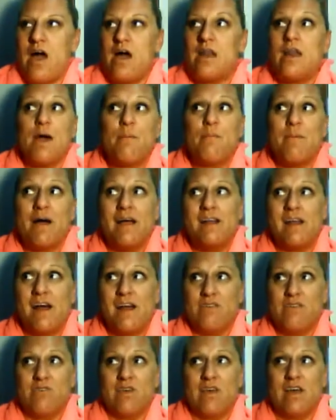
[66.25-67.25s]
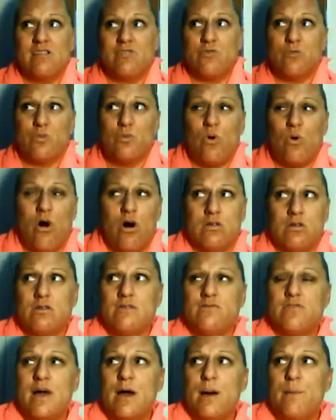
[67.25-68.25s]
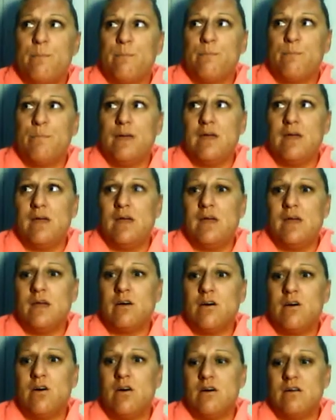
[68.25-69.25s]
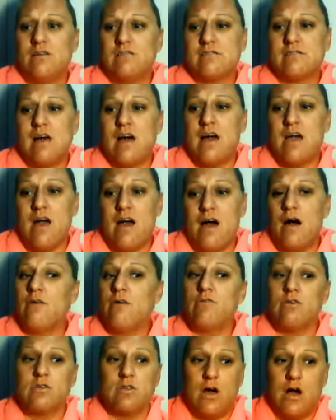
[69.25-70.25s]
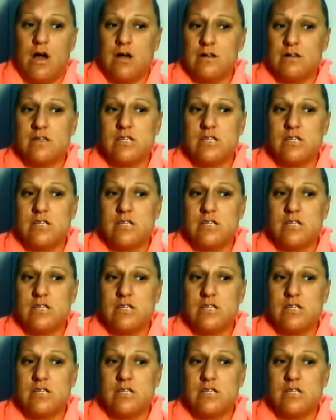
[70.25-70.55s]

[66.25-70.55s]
and I might not even get through all of them because I have a lot.